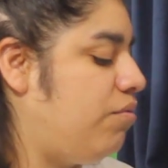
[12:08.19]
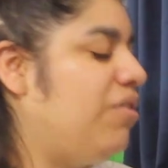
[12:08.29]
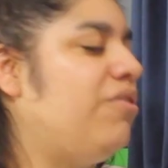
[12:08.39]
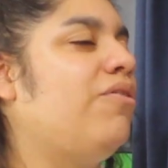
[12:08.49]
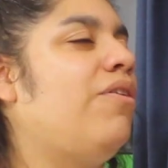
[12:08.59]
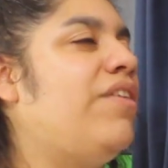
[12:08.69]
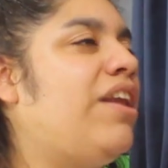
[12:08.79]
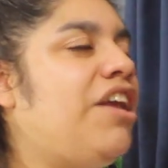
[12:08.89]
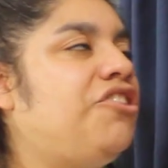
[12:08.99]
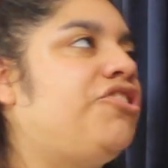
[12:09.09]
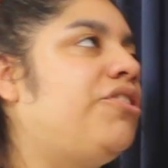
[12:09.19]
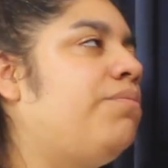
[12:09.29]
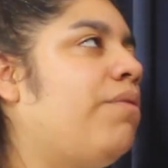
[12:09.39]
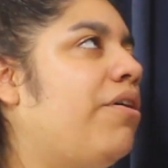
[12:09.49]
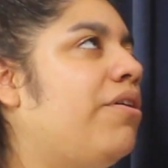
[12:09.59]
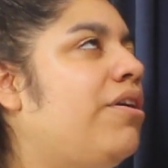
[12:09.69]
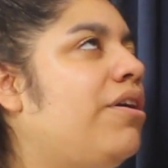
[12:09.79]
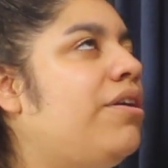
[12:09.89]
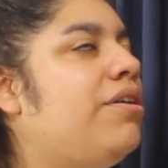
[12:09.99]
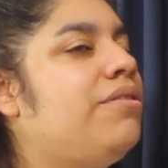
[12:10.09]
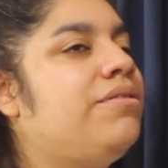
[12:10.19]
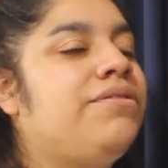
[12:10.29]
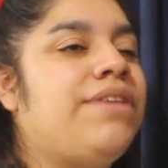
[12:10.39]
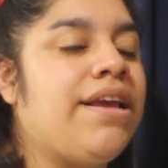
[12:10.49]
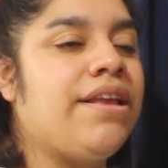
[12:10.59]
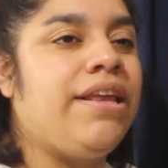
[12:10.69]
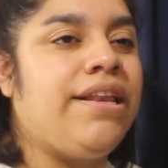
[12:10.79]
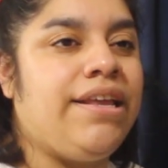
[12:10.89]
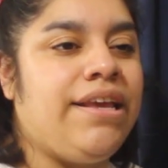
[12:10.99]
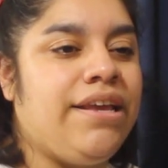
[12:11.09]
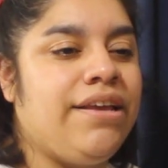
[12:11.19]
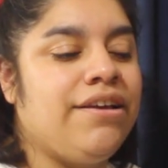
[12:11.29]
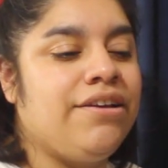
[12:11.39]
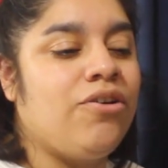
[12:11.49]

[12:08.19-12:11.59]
Well, it's not even ancient, but technically